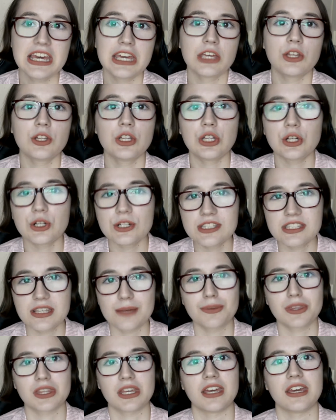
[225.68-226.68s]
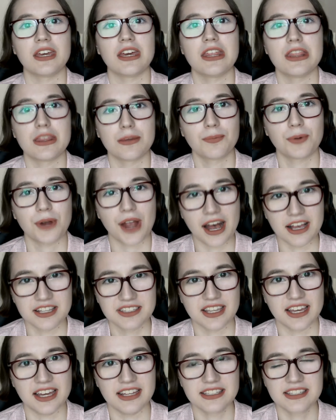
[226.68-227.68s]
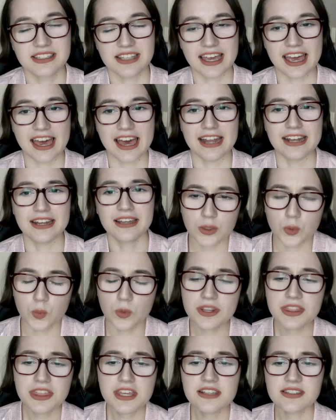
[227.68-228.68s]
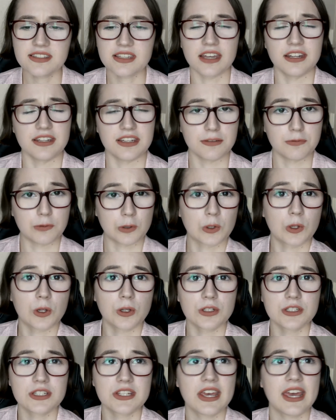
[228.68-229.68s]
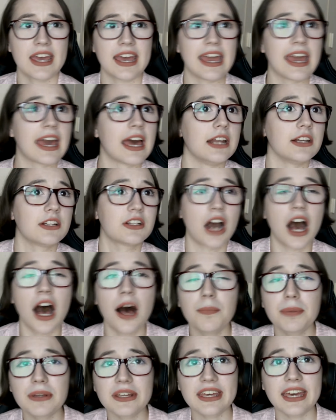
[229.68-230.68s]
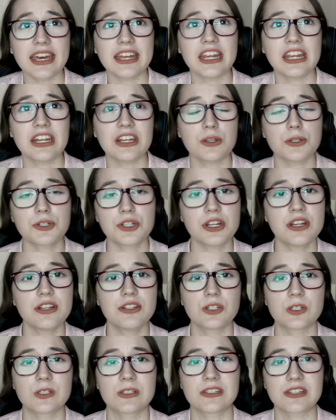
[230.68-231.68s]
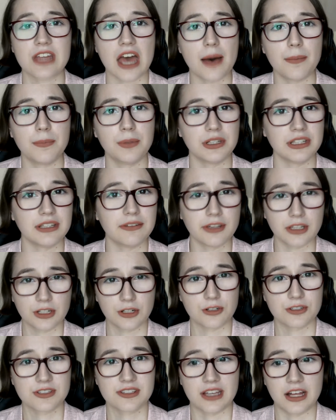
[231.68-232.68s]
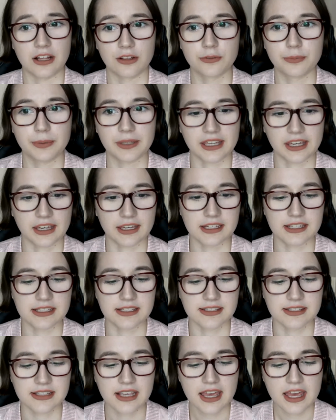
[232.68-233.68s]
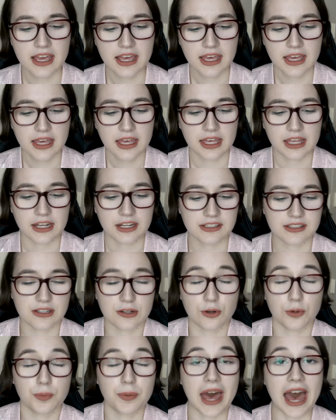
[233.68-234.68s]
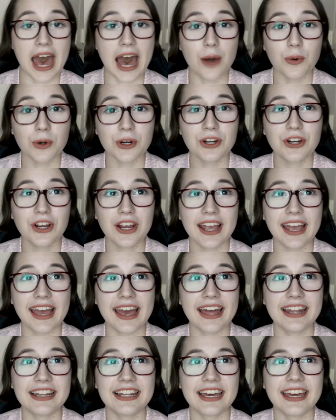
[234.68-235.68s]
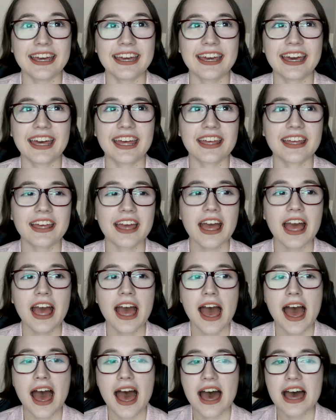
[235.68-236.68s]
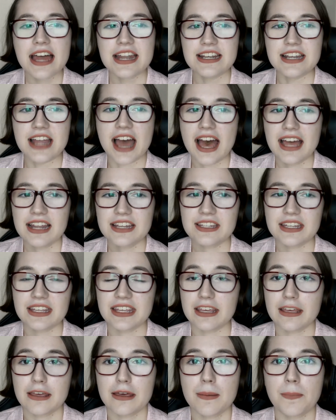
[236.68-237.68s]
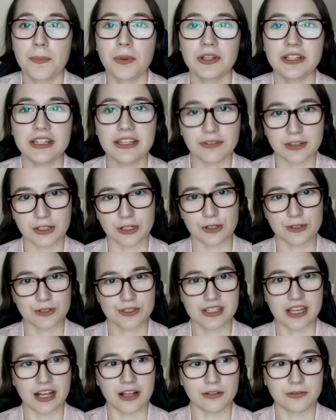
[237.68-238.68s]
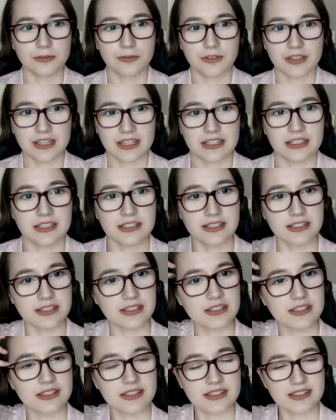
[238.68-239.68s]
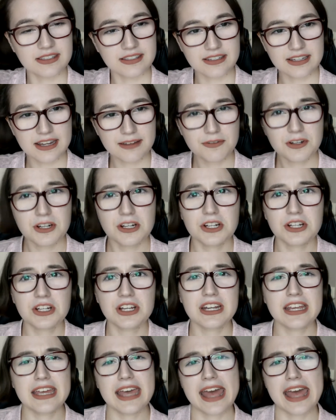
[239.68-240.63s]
you learn something in the process. And when things get difficult and complicated, you shouldn't just stop believing in yourself because it is in your power and like not believing in yourself is never gonna